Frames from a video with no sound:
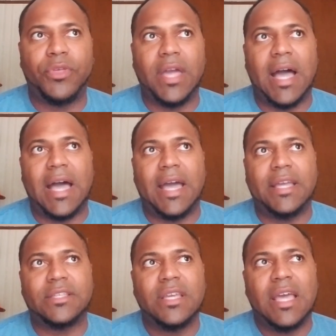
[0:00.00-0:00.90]

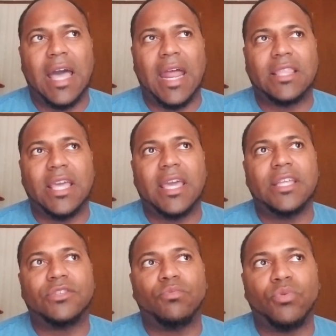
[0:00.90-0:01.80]
guys, and I think
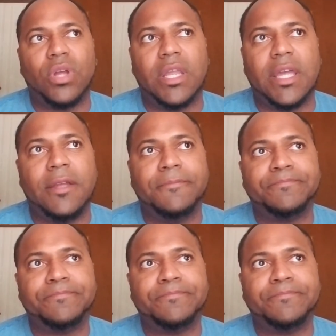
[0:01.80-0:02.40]
it's really